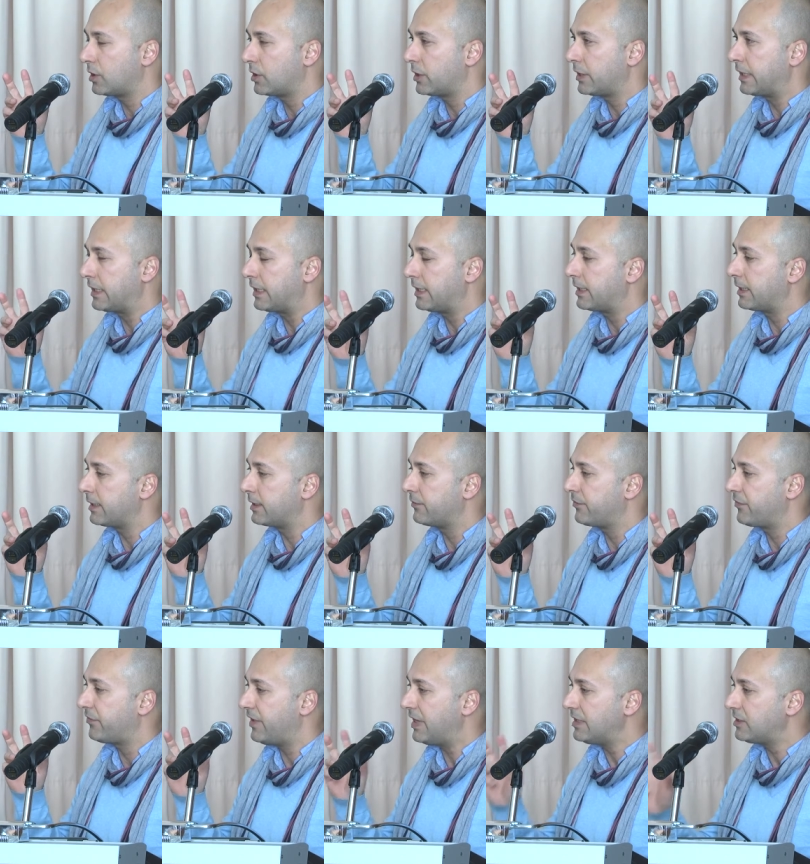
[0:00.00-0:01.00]
a
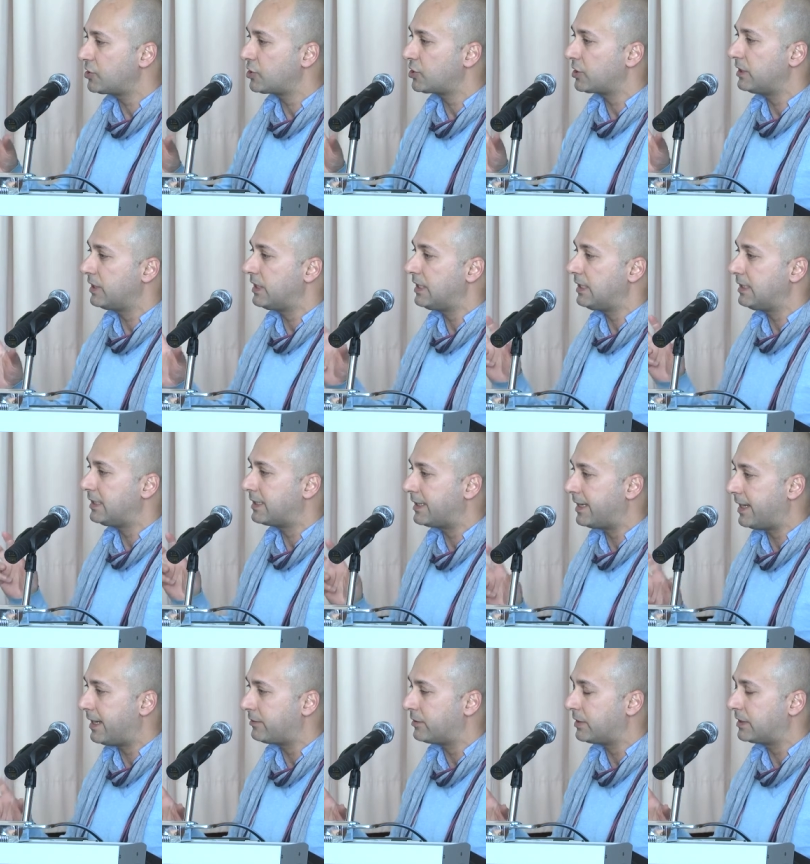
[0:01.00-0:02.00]
functioning
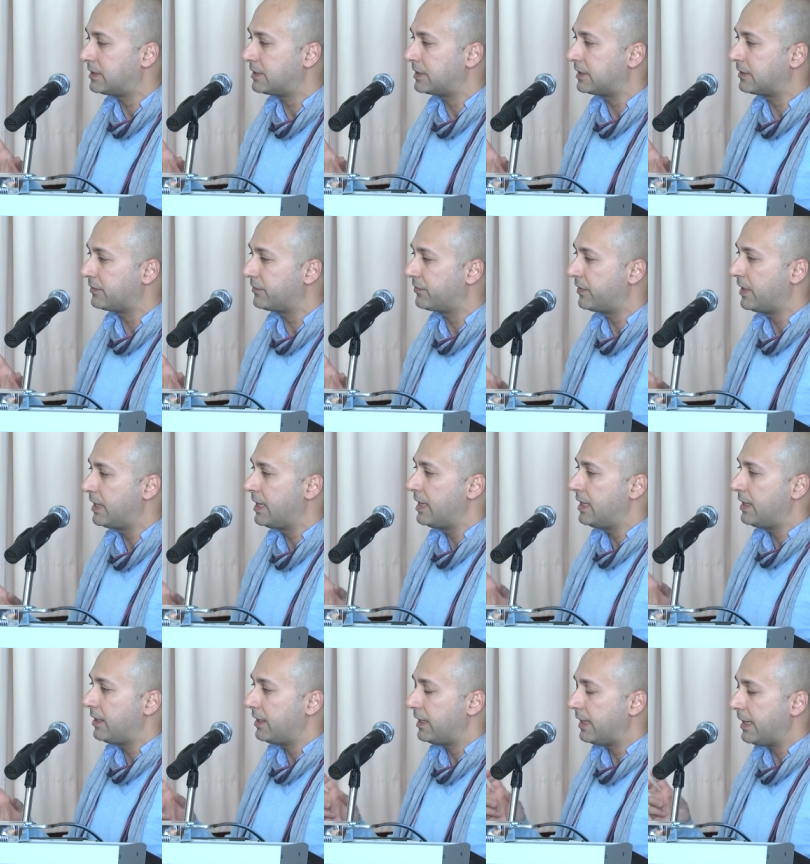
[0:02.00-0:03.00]
narrative
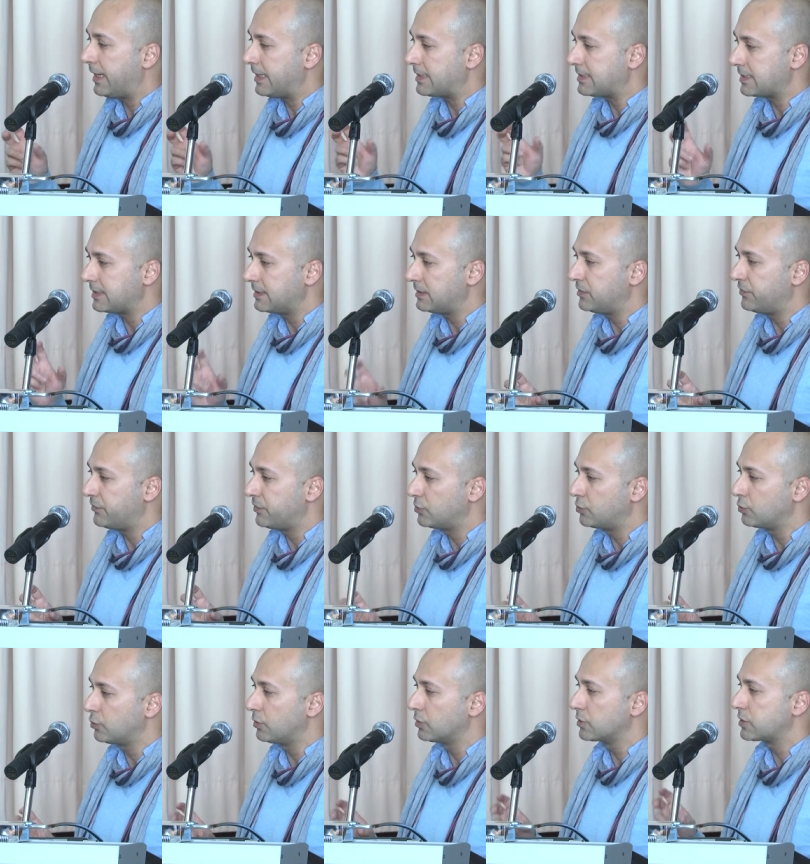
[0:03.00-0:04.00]
as
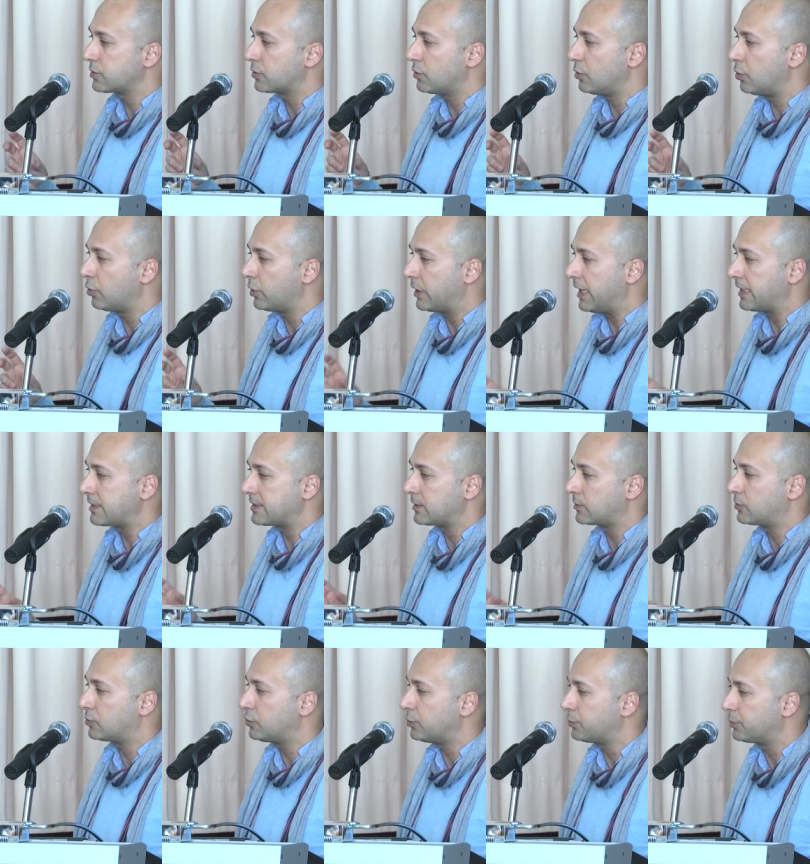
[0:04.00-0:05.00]
individuals or as
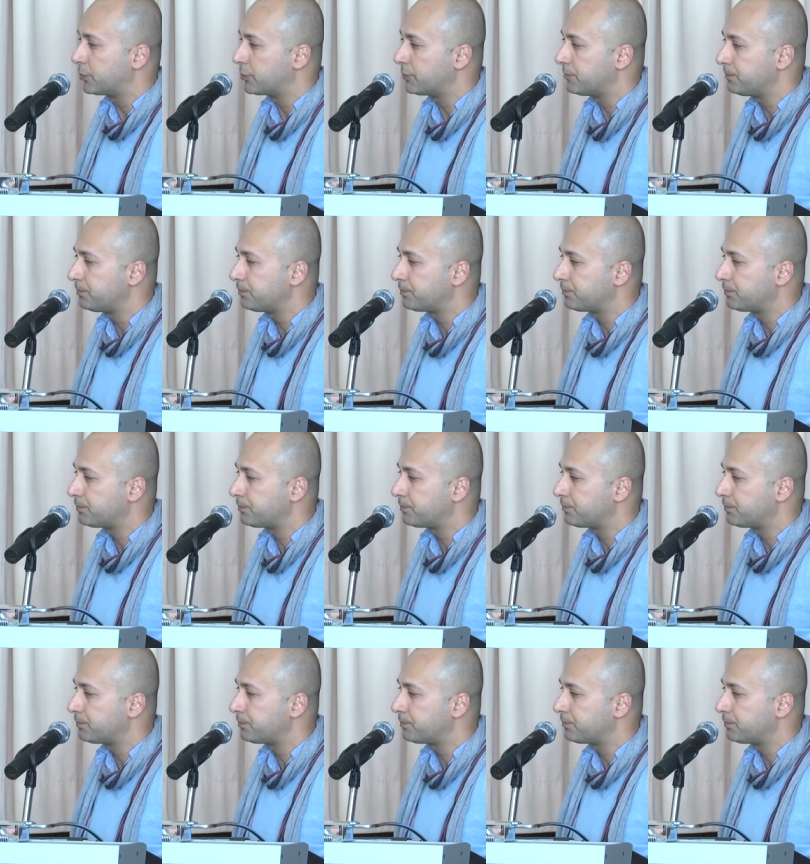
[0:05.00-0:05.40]
a group.